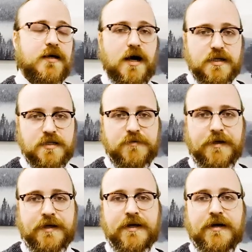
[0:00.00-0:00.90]

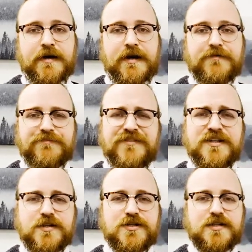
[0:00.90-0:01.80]
costuming, and
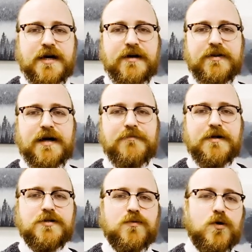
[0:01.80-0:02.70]
vintage style that I
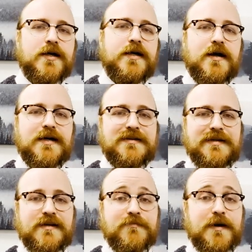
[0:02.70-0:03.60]
mentioned working on at the
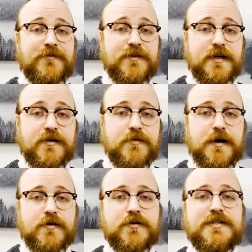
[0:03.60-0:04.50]
end of my video
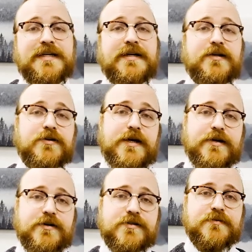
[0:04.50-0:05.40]
about critiquing
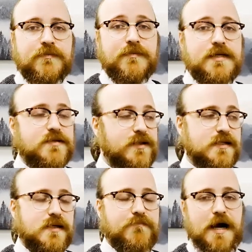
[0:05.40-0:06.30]
creators. These are
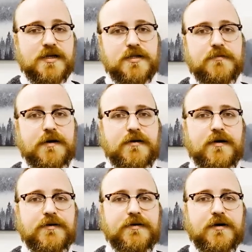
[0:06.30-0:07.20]
things I'm passionate about
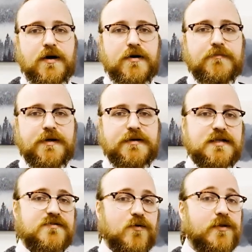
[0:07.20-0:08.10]
on their own, but
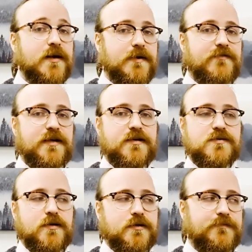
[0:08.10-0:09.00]
these forthcoming
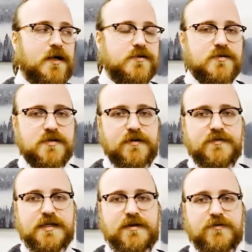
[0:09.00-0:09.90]
videos will also serve
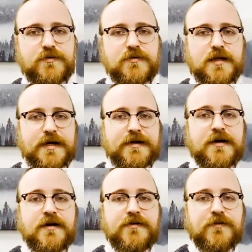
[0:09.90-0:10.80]
as a through line
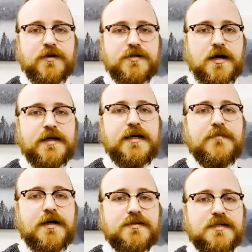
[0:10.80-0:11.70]
for talking
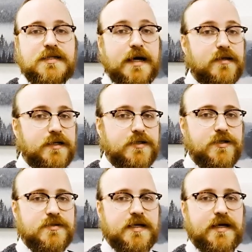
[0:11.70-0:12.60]
about societal
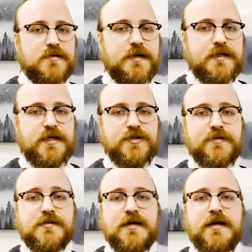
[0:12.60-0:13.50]
issues and
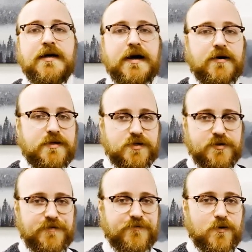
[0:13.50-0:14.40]
expectations, how
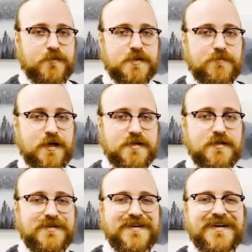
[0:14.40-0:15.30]
history informs the
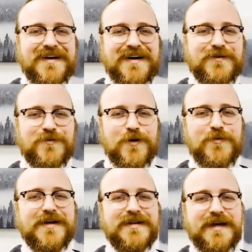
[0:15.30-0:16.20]
present, and what
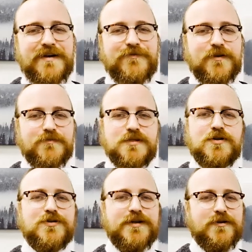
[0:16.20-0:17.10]
we can gain from
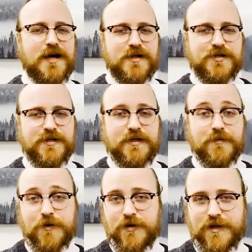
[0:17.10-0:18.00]
social interaction and
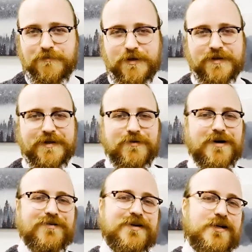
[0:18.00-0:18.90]
community building
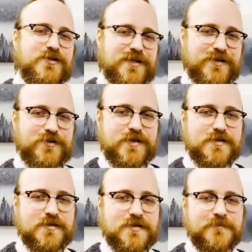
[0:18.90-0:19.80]
around niche
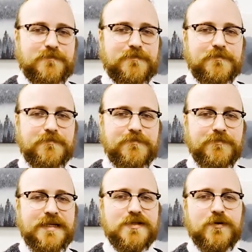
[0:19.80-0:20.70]
interests.
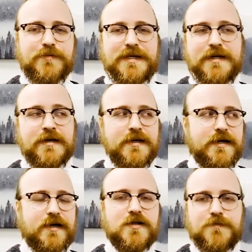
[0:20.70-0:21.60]
These will be
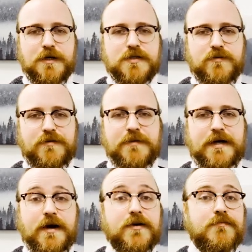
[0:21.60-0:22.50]
interspersed with
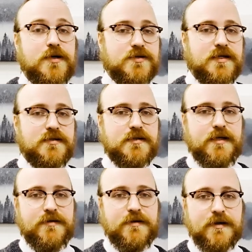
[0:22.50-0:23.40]
my other musings
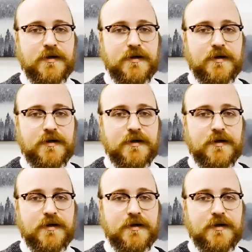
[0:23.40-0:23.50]
and